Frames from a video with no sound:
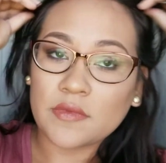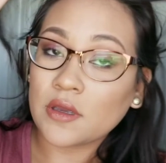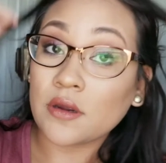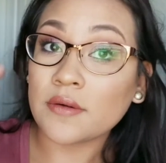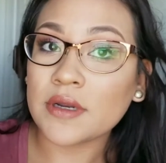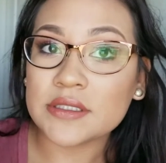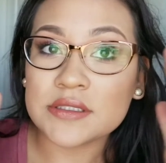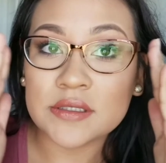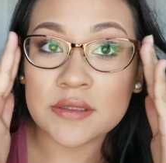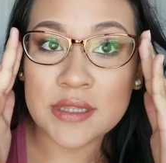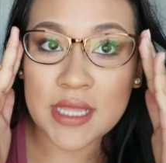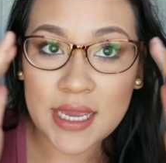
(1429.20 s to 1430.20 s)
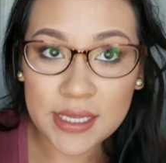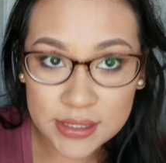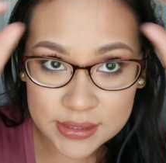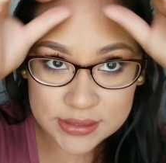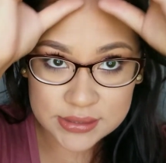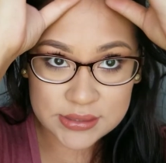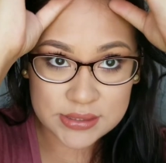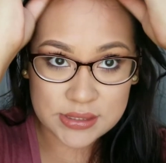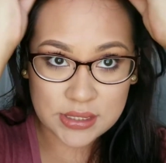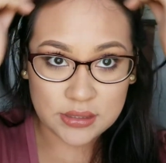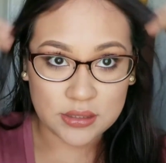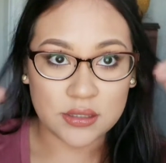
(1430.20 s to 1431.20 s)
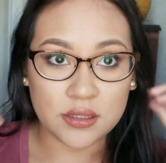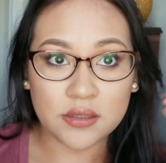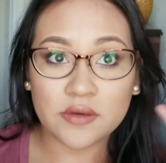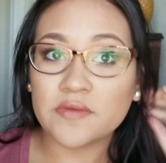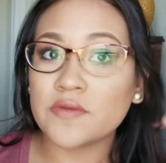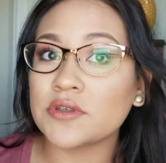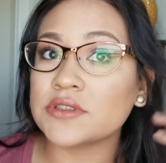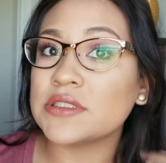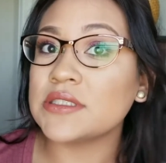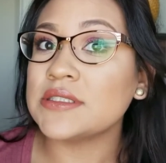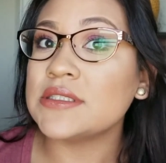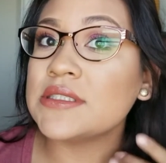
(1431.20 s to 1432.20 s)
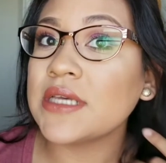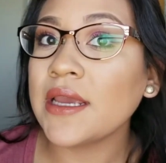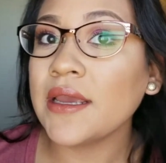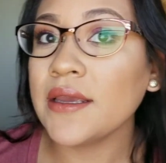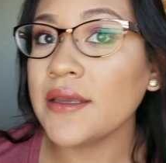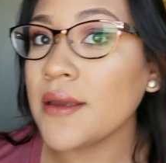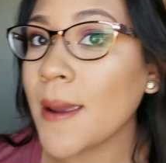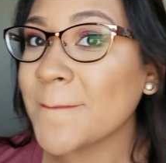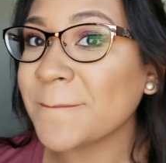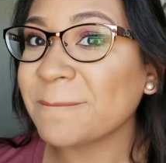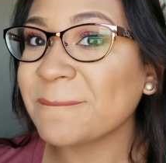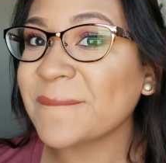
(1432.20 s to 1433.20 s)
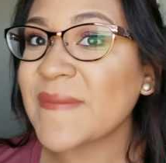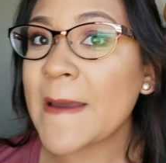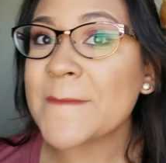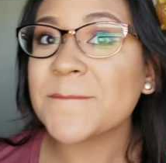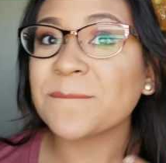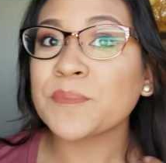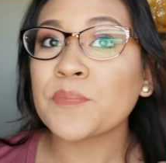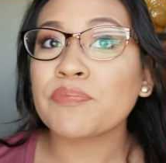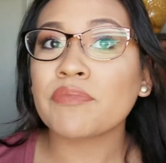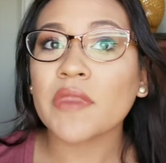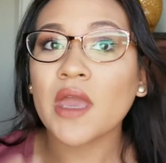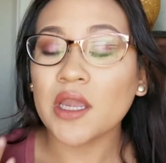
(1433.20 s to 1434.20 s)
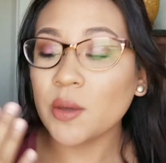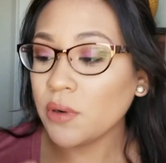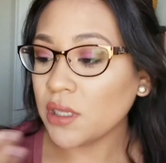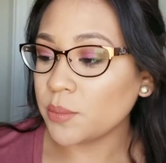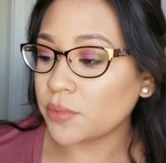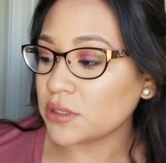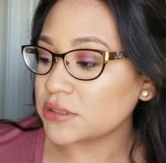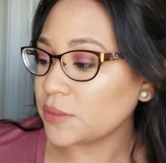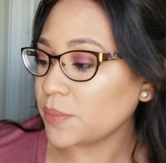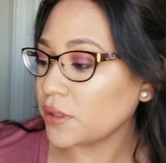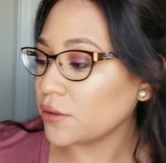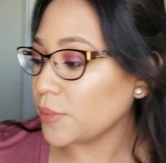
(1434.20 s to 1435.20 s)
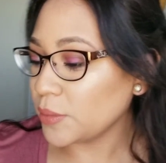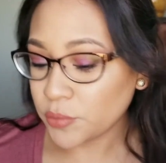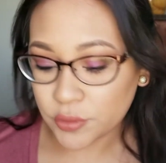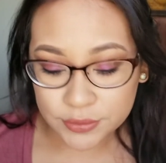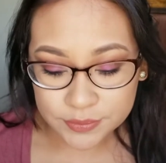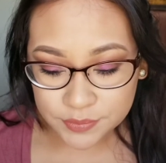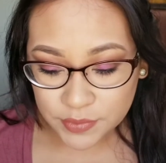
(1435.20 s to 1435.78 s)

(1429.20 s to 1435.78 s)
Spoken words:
Alright, so that is the look for today. I could probably bronze up a little bit more.